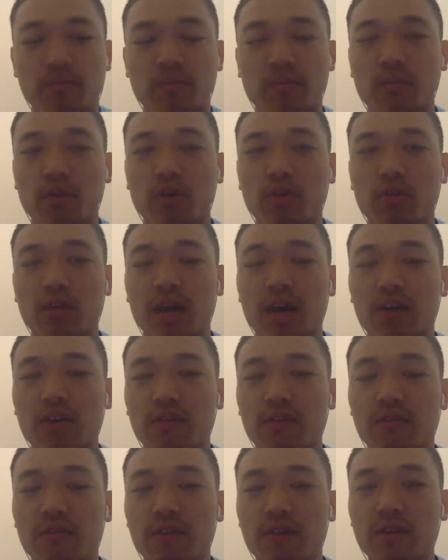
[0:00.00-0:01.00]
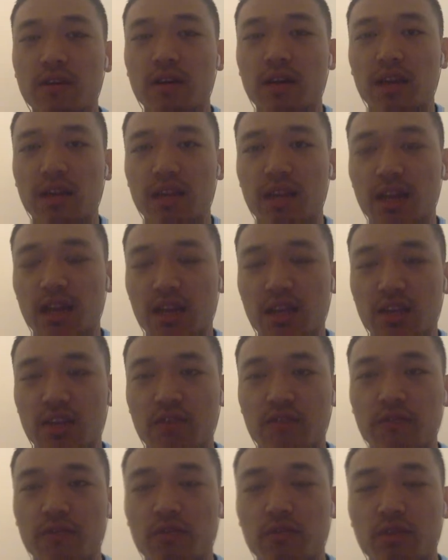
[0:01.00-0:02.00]
both how you feel and then
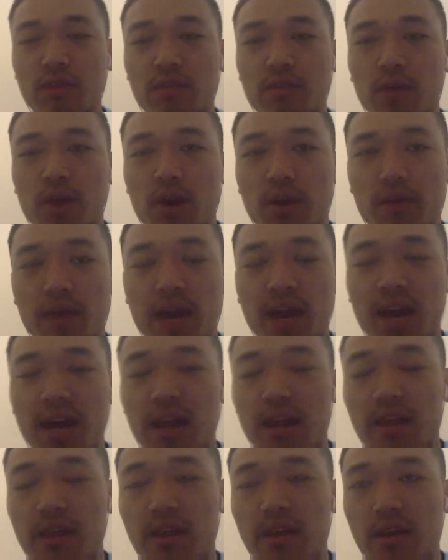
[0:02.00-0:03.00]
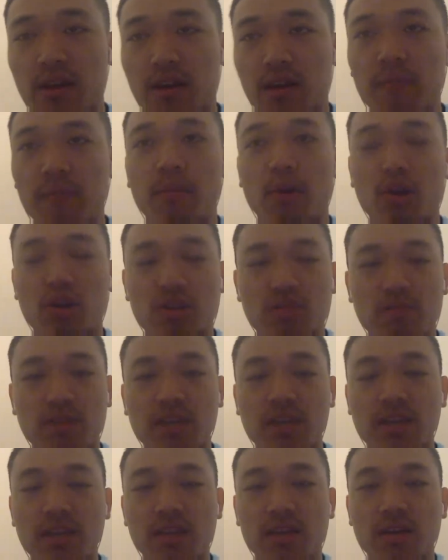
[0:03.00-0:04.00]
you're viewing the bar path and bar
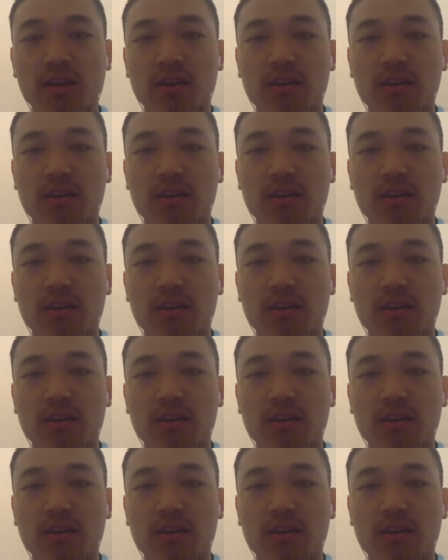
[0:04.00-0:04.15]
speed